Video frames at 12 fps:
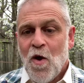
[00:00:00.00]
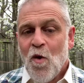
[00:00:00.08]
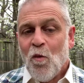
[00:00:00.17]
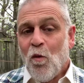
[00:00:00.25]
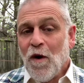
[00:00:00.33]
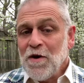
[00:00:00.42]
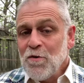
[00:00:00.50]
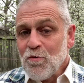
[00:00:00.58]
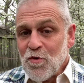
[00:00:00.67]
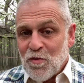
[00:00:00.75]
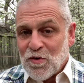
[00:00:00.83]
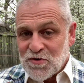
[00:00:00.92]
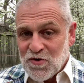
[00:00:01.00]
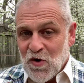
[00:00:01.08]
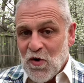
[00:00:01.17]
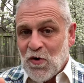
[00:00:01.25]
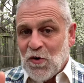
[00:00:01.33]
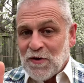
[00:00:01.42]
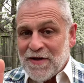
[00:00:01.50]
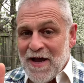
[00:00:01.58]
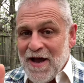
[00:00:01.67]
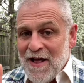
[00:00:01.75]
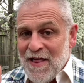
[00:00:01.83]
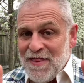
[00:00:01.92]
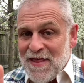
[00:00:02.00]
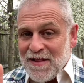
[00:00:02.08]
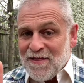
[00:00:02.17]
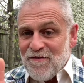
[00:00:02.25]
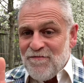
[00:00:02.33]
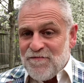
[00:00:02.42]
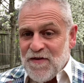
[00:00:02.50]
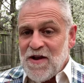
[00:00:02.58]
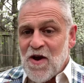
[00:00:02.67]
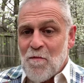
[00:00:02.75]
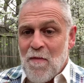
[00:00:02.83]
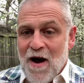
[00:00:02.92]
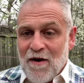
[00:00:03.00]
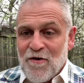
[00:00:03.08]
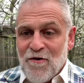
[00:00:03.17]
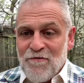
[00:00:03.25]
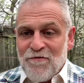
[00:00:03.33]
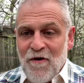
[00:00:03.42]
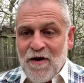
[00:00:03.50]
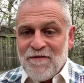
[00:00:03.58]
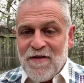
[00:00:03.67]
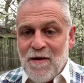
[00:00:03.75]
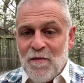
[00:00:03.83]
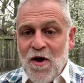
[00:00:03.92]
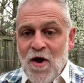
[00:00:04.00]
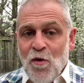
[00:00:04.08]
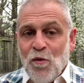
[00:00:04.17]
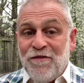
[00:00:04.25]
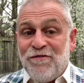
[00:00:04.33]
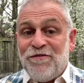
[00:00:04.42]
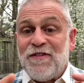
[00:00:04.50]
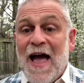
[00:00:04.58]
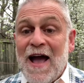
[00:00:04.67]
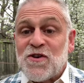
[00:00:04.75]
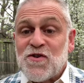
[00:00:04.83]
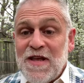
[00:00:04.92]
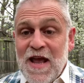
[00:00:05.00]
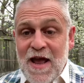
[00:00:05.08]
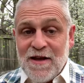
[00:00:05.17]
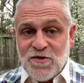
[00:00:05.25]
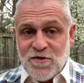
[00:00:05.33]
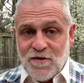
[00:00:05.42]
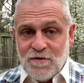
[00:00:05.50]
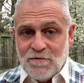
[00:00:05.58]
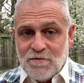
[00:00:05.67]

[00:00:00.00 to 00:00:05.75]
One group was told that the video monitor in front of them would flash the answer,